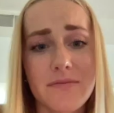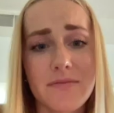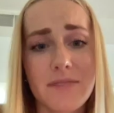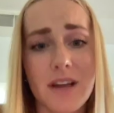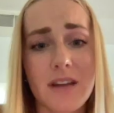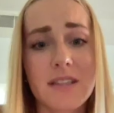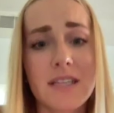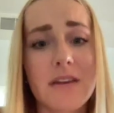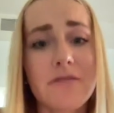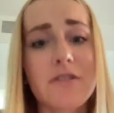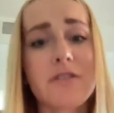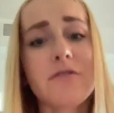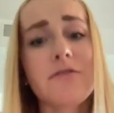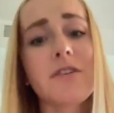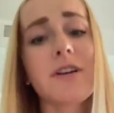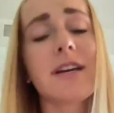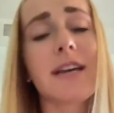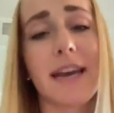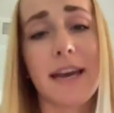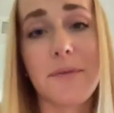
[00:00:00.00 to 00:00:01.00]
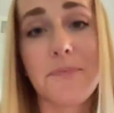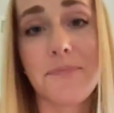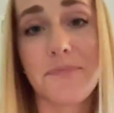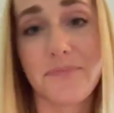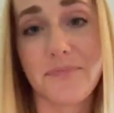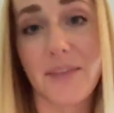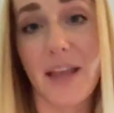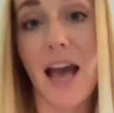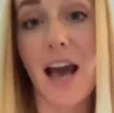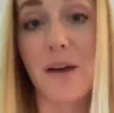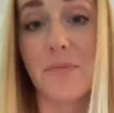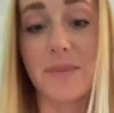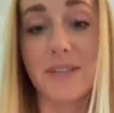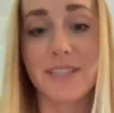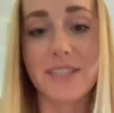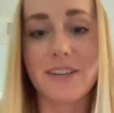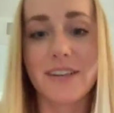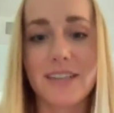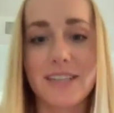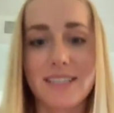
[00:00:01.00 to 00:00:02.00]
I'll never forget how
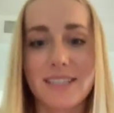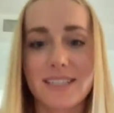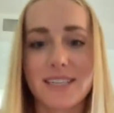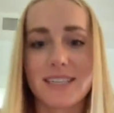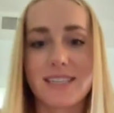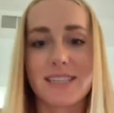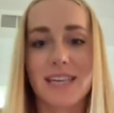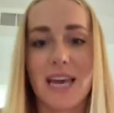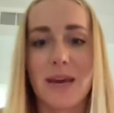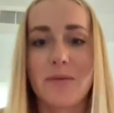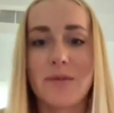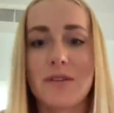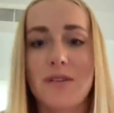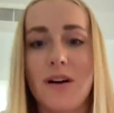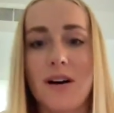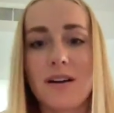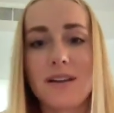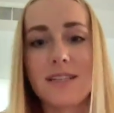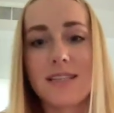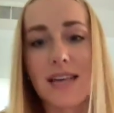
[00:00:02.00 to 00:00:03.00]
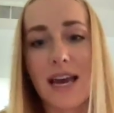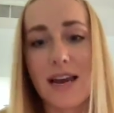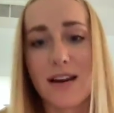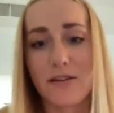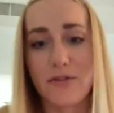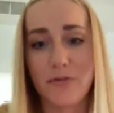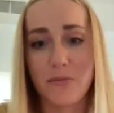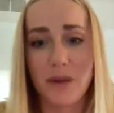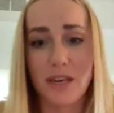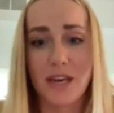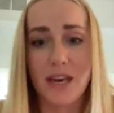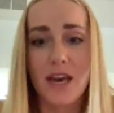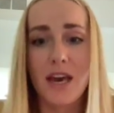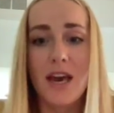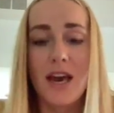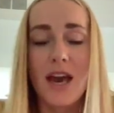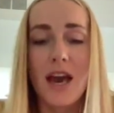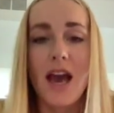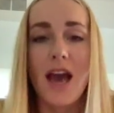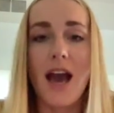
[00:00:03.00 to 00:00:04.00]
Mr. Hiskis came alongside of me
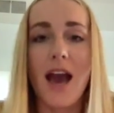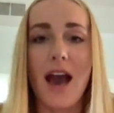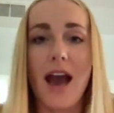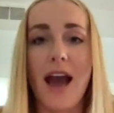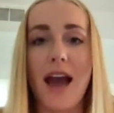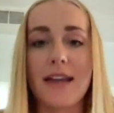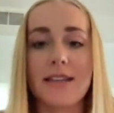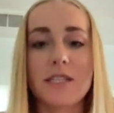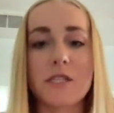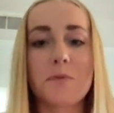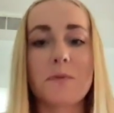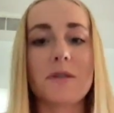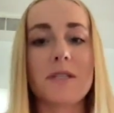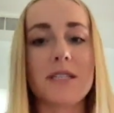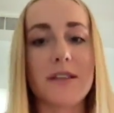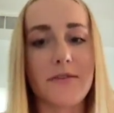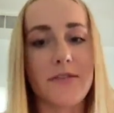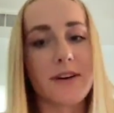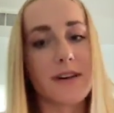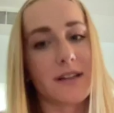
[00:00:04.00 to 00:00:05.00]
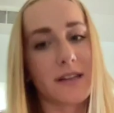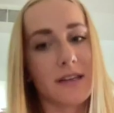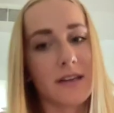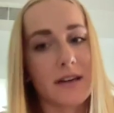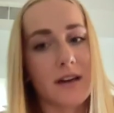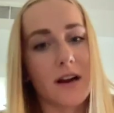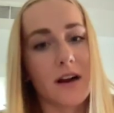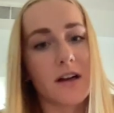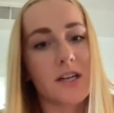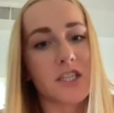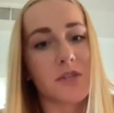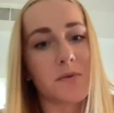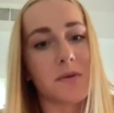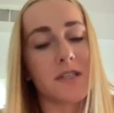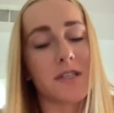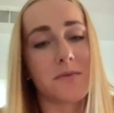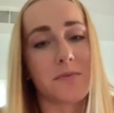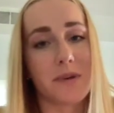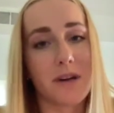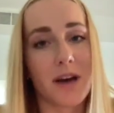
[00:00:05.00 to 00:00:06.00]
and specifically encouraged me
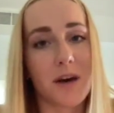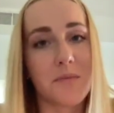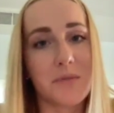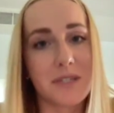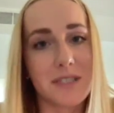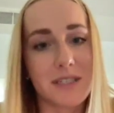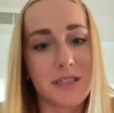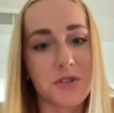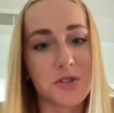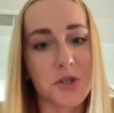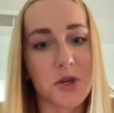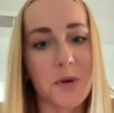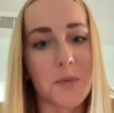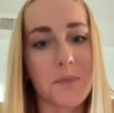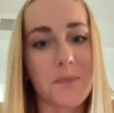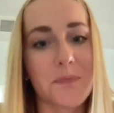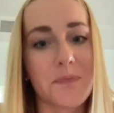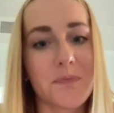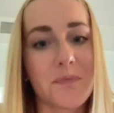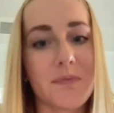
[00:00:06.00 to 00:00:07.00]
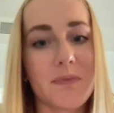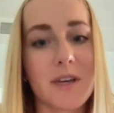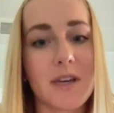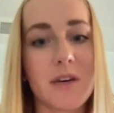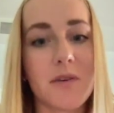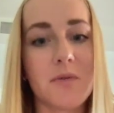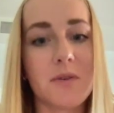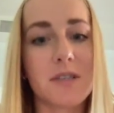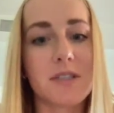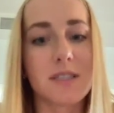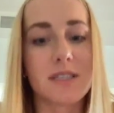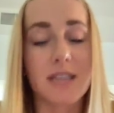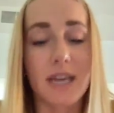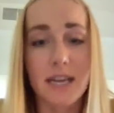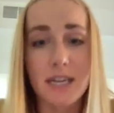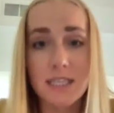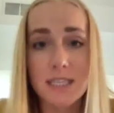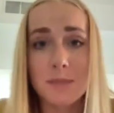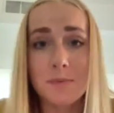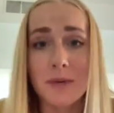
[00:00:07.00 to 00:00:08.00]
to become a teacher. It was the
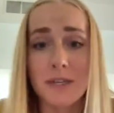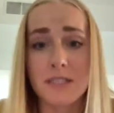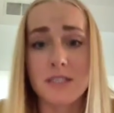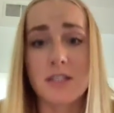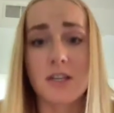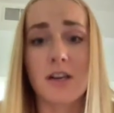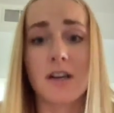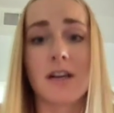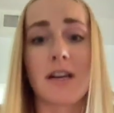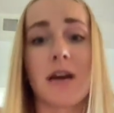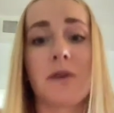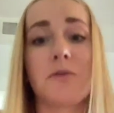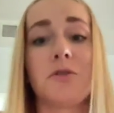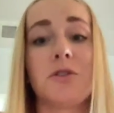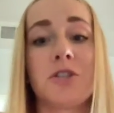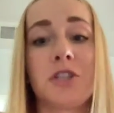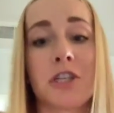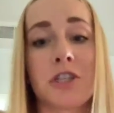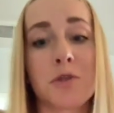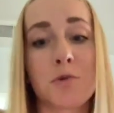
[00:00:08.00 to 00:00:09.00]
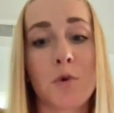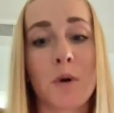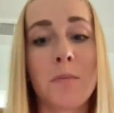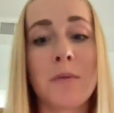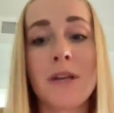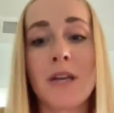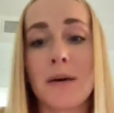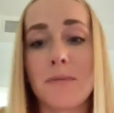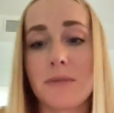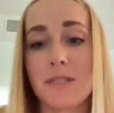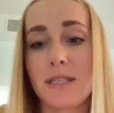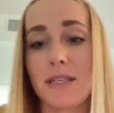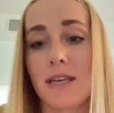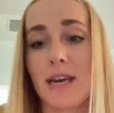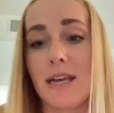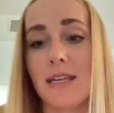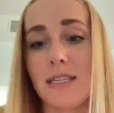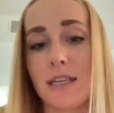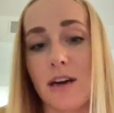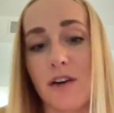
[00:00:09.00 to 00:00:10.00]
second semester and I was just warming up to the
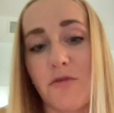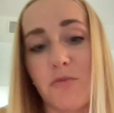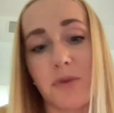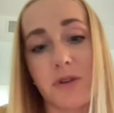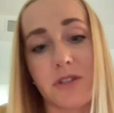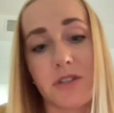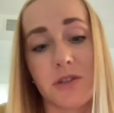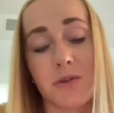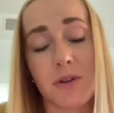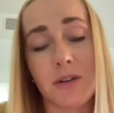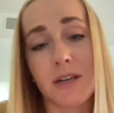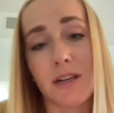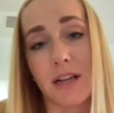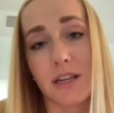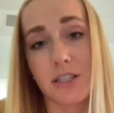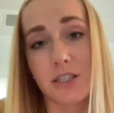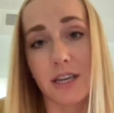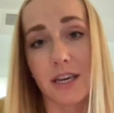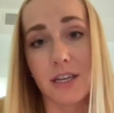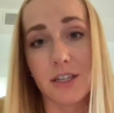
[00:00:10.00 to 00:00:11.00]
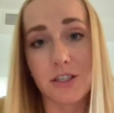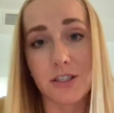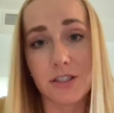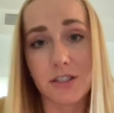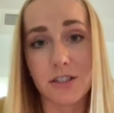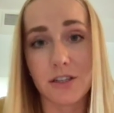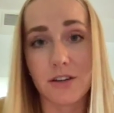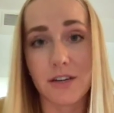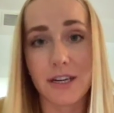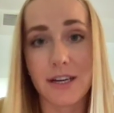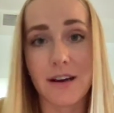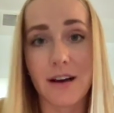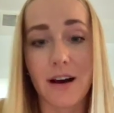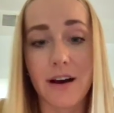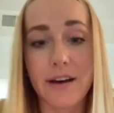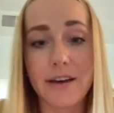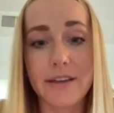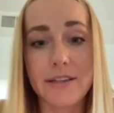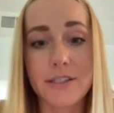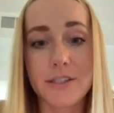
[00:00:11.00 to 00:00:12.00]
idea of pursuing an education degree in
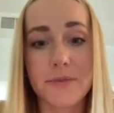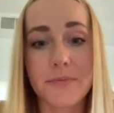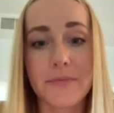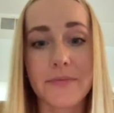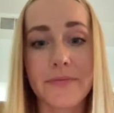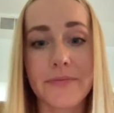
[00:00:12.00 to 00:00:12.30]
college.